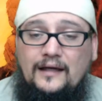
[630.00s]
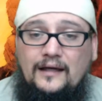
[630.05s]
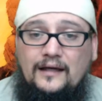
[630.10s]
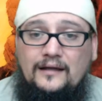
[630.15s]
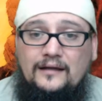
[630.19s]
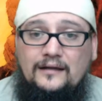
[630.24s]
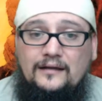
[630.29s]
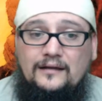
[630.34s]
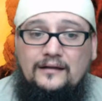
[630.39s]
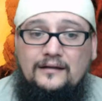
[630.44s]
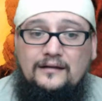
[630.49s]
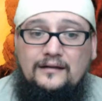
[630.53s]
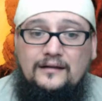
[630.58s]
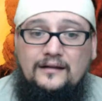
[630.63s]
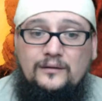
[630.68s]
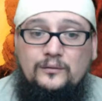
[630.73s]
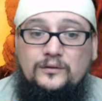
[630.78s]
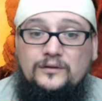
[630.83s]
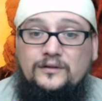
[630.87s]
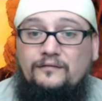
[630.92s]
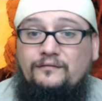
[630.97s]
and
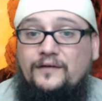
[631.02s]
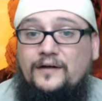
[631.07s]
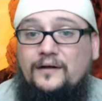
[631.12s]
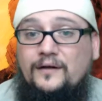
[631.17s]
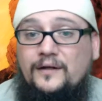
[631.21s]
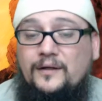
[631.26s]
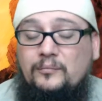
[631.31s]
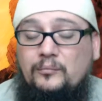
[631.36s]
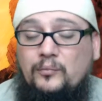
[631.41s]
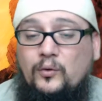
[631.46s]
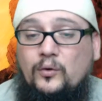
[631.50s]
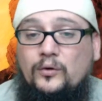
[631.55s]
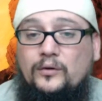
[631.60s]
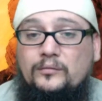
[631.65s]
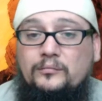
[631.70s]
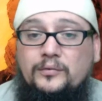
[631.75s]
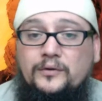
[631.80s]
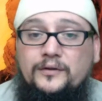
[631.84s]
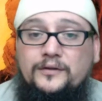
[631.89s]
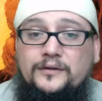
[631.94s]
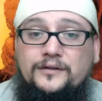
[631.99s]
he was a very
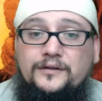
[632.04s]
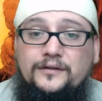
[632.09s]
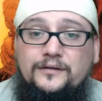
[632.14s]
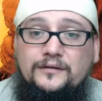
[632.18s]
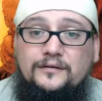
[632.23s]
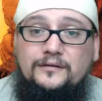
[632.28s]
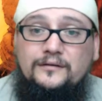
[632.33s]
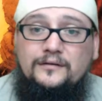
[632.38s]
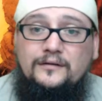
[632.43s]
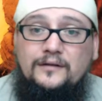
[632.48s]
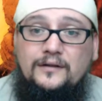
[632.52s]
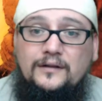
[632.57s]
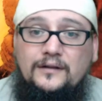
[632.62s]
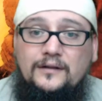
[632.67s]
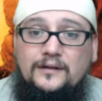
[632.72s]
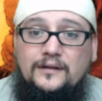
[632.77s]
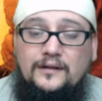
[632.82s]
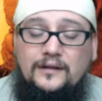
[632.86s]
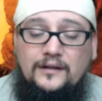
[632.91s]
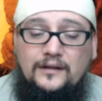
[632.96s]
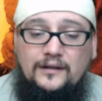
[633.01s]
important person
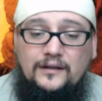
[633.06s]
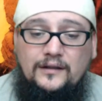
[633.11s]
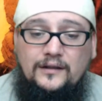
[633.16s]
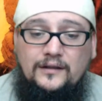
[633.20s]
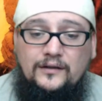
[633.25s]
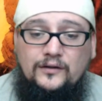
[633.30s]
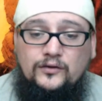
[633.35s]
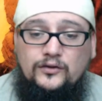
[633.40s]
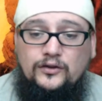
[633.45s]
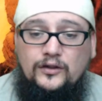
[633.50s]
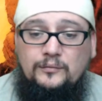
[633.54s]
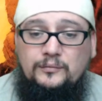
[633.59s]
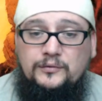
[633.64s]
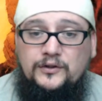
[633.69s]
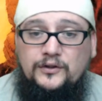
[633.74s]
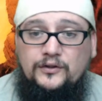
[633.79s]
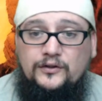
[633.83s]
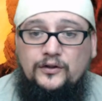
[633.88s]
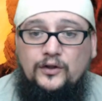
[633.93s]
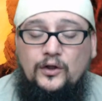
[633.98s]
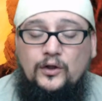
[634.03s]
in in the
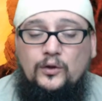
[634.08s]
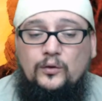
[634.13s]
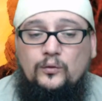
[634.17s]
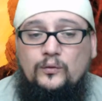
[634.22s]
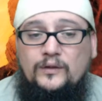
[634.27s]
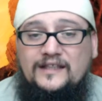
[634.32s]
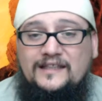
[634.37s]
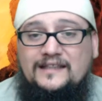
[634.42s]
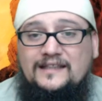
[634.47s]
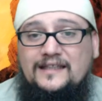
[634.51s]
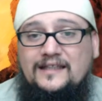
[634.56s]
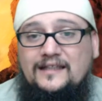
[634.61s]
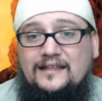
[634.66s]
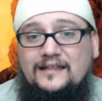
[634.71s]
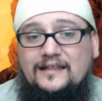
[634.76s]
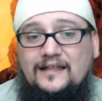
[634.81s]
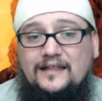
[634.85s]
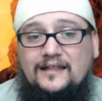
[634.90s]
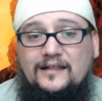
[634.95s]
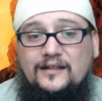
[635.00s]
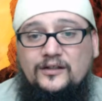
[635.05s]
scriptures. We
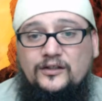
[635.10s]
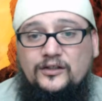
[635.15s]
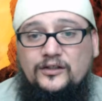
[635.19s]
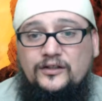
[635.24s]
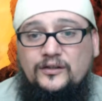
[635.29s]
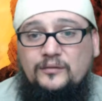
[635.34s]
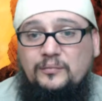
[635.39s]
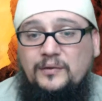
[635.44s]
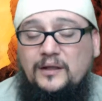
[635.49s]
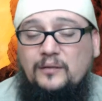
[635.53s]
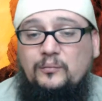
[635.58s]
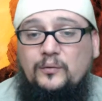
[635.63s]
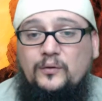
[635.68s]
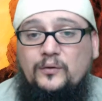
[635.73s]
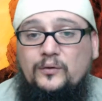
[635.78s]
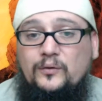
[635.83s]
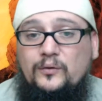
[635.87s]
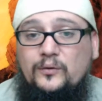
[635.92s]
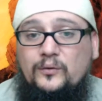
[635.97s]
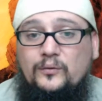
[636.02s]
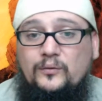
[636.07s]
see that there's the
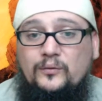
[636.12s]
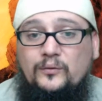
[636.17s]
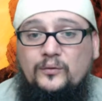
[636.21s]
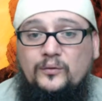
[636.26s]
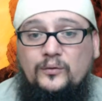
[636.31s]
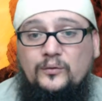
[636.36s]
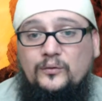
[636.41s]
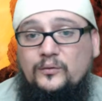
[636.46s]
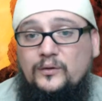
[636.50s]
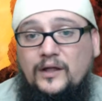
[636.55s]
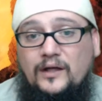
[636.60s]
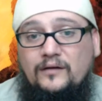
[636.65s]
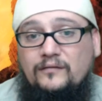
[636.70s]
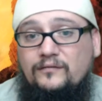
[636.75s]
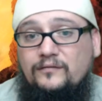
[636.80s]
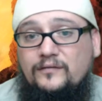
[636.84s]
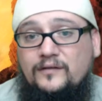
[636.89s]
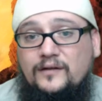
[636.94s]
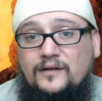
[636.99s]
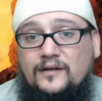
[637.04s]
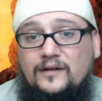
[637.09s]
people who who
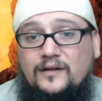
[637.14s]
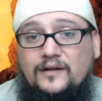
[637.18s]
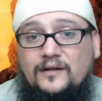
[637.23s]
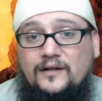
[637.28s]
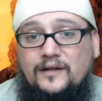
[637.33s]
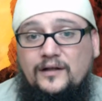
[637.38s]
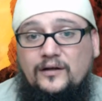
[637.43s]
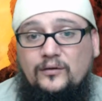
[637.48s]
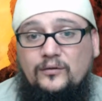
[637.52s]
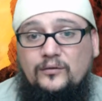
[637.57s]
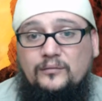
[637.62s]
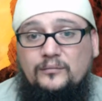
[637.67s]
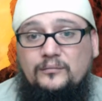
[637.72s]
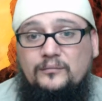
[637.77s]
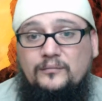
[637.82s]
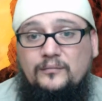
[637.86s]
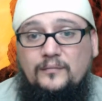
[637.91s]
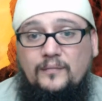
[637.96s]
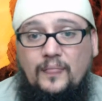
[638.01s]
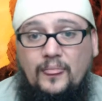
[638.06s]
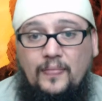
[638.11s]
love, you know,
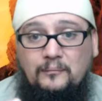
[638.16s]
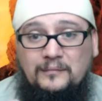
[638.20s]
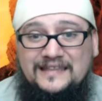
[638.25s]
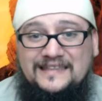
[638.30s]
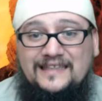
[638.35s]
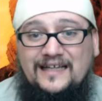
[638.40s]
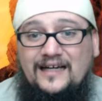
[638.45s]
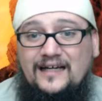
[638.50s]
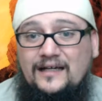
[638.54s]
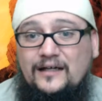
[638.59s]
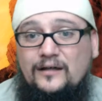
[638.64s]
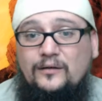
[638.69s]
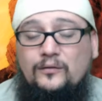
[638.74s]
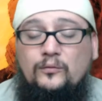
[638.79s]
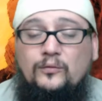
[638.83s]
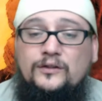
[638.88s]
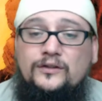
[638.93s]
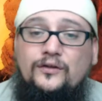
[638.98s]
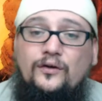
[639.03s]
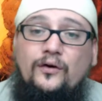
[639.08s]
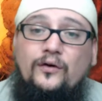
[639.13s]

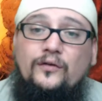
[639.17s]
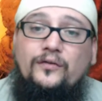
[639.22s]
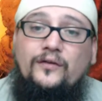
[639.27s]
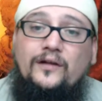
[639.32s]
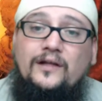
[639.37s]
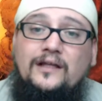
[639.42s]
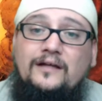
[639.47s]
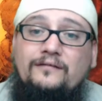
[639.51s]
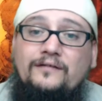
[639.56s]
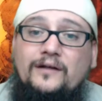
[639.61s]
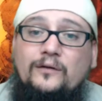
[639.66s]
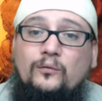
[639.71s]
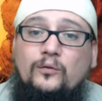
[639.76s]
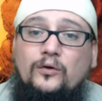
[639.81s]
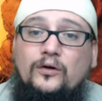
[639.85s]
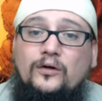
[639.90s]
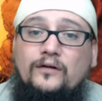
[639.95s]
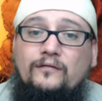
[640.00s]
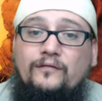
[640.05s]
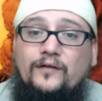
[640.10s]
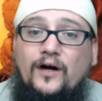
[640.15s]
Messiah was called the living
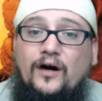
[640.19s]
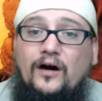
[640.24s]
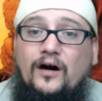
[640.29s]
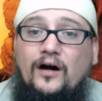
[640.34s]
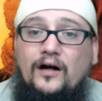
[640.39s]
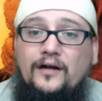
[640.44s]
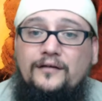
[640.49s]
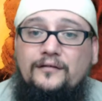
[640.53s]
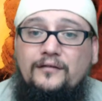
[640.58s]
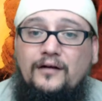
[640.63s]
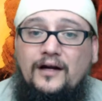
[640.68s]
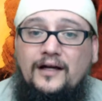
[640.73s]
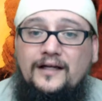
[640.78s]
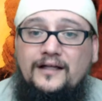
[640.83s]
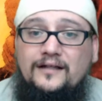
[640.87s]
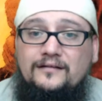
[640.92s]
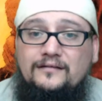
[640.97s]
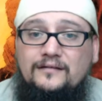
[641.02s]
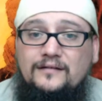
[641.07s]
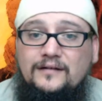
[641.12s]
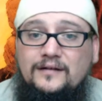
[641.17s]
word of God,
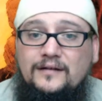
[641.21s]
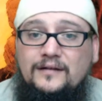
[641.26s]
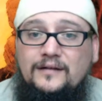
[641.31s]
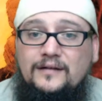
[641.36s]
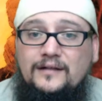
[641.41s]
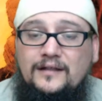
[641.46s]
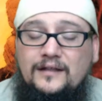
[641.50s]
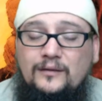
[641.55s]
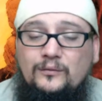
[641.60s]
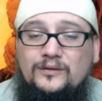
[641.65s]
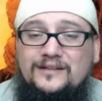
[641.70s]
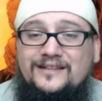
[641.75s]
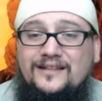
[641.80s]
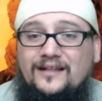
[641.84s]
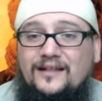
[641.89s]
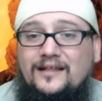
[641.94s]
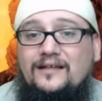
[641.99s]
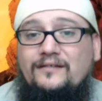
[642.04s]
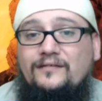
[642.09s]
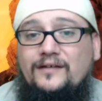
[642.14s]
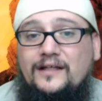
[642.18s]
right? He was
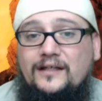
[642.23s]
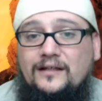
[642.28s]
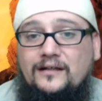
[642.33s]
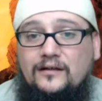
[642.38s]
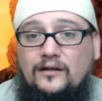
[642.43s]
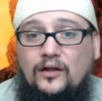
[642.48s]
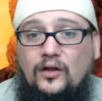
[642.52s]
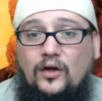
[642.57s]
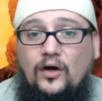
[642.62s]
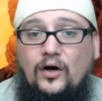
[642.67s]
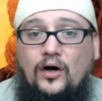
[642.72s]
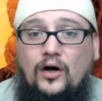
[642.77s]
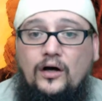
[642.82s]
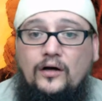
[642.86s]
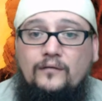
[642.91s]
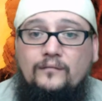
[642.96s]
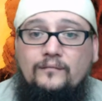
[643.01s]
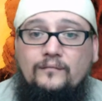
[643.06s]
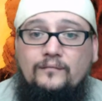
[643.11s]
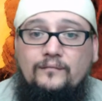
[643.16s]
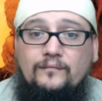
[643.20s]
the living
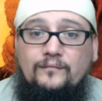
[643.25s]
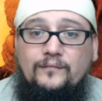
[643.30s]
law.